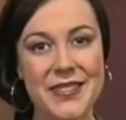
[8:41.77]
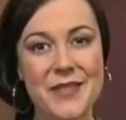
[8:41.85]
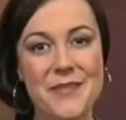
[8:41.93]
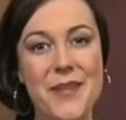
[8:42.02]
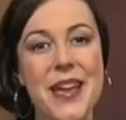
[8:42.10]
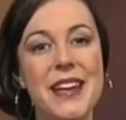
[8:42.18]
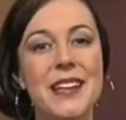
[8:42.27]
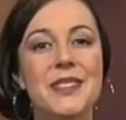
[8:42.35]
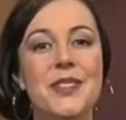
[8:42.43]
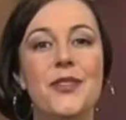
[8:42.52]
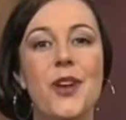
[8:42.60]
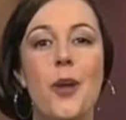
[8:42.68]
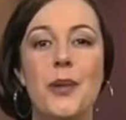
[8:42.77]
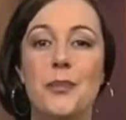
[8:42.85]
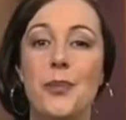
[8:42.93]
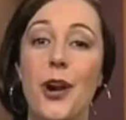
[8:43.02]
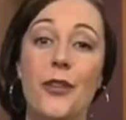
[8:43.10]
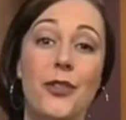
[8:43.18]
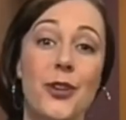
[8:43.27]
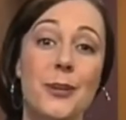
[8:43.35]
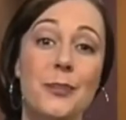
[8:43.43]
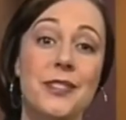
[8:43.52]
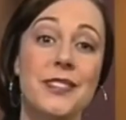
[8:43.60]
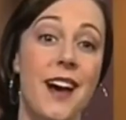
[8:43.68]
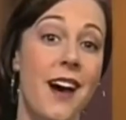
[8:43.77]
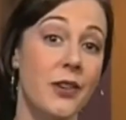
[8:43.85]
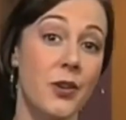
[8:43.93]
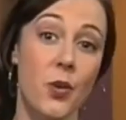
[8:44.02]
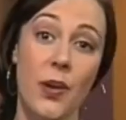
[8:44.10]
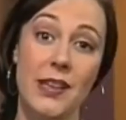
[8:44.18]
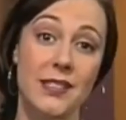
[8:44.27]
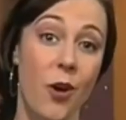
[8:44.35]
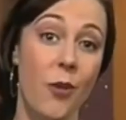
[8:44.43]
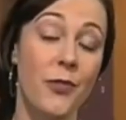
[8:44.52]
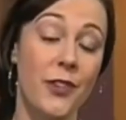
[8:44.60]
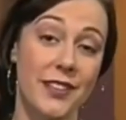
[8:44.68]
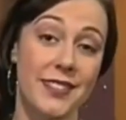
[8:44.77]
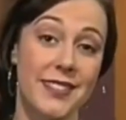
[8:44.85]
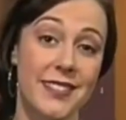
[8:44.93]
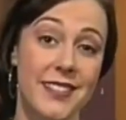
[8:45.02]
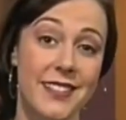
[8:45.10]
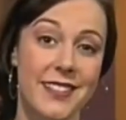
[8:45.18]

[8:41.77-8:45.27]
The meanings of common proverbs aren't always obvious,